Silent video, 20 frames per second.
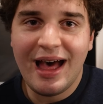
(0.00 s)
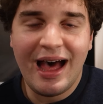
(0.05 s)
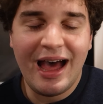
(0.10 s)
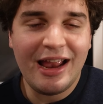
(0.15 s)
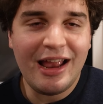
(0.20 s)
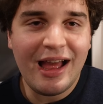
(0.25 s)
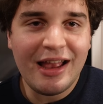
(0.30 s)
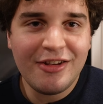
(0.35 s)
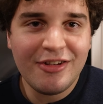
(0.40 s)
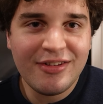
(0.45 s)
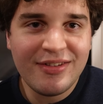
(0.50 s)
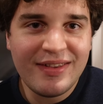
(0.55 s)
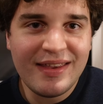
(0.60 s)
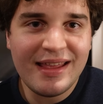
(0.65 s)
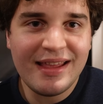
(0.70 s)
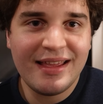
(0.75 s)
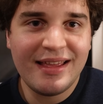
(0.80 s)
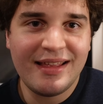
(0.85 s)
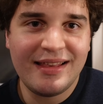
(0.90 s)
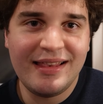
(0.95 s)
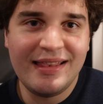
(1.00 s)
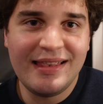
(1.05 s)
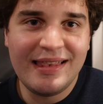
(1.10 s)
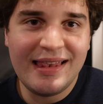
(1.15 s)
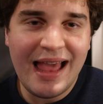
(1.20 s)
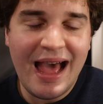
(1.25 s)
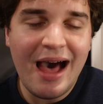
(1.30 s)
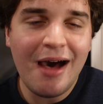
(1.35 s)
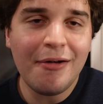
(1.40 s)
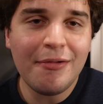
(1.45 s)
I, I just think
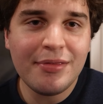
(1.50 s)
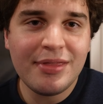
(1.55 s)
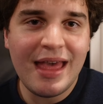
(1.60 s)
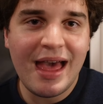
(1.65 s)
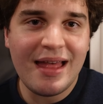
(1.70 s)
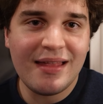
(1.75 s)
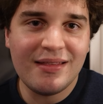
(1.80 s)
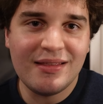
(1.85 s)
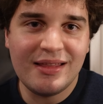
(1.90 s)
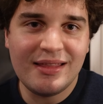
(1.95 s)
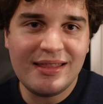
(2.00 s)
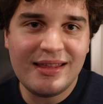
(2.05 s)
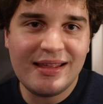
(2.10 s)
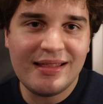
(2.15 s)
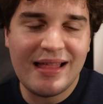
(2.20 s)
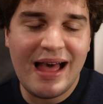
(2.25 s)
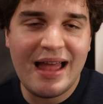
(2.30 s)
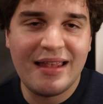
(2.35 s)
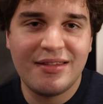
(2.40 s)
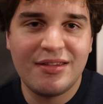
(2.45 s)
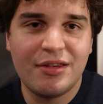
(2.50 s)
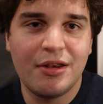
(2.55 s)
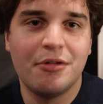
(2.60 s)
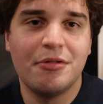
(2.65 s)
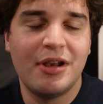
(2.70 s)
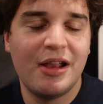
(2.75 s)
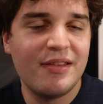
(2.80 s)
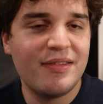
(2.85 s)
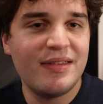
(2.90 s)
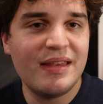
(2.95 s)
now that Lily
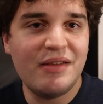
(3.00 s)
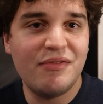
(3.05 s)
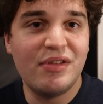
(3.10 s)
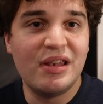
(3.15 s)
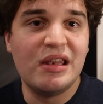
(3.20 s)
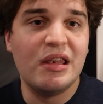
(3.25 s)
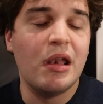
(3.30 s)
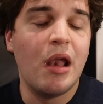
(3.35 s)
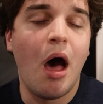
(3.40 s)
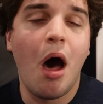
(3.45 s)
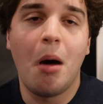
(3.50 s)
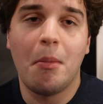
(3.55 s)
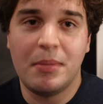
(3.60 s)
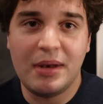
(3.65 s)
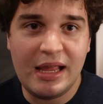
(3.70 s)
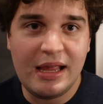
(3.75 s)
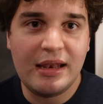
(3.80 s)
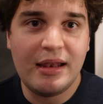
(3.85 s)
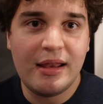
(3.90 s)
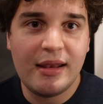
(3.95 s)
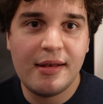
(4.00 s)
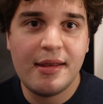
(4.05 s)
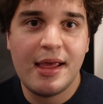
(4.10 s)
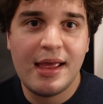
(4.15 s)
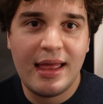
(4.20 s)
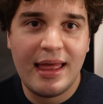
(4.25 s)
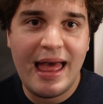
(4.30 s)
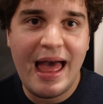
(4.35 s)
Gladstone isn't even nominated